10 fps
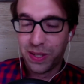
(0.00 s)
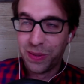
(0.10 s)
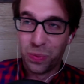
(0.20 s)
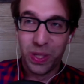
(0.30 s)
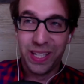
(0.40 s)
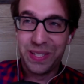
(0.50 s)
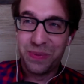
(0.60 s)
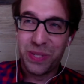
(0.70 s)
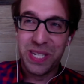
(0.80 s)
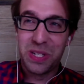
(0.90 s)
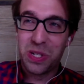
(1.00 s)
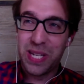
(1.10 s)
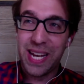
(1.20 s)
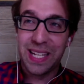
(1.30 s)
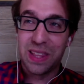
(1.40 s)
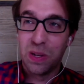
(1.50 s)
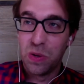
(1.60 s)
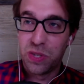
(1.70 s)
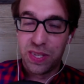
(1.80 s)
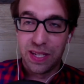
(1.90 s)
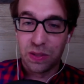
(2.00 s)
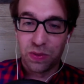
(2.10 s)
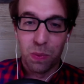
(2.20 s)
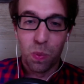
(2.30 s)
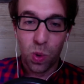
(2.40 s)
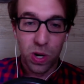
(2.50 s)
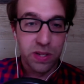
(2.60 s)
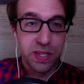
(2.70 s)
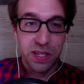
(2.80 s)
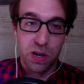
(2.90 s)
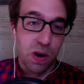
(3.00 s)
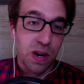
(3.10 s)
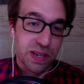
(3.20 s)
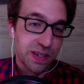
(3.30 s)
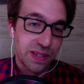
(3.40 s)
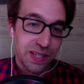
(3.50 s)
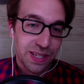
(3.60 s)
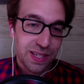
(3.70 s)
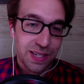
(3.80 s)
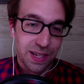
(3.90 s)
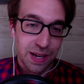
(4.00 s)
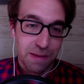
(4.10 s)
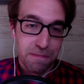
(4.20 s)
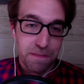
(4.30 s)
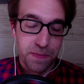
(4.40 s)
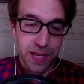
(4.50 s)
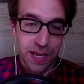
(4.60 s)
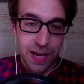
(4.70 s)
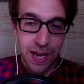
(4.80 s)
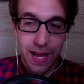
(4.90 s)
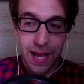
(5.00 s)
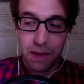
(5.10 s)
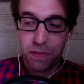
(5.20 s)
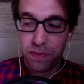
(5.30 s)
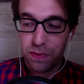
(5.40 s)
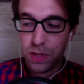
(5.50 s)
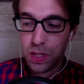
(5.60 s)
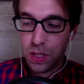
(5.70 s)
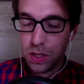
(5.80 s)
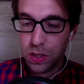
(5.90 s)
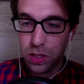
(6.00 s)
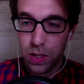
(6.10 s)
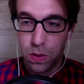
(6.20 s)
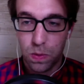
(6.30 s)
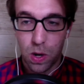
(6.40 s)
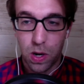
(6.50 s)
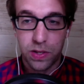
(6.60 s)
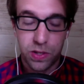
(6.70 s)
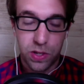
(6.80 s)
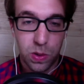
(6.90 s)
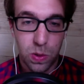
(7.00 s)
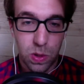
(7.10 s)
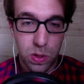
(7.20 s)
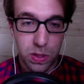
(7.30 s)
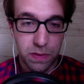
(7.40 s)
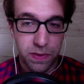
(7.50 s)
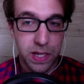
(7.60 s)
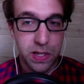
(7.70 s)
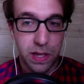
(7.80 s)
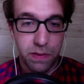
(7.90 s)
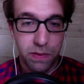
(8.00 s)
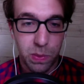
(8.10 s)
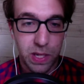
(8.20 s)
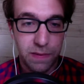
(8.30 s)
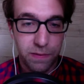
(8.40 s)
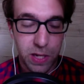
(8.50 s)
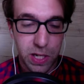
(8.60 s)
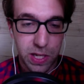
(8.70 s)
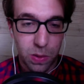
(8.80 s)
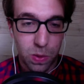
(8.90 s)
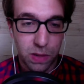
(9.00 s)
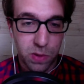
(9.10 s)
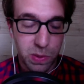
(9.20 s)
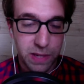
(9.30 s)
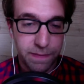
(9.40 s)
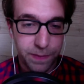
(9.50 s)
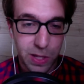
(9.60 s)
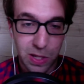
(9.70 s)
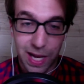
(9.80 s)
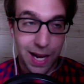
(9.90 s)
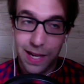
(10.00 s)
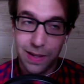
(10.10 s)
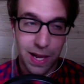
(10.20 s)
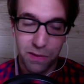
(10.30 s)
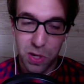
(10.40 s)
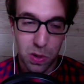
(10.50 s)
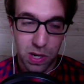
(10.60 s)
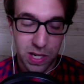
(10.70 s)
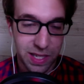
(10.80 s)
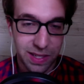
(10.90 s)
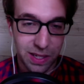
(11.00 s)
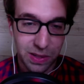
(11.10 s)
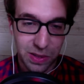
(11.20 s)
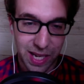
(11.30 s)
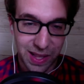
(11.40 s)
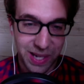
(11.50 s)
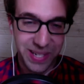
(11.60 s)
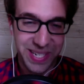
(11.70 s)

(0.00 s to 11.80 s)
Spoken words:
really to take those things from words into art, and have artists who could finish that work for me, because I have no artistic talent.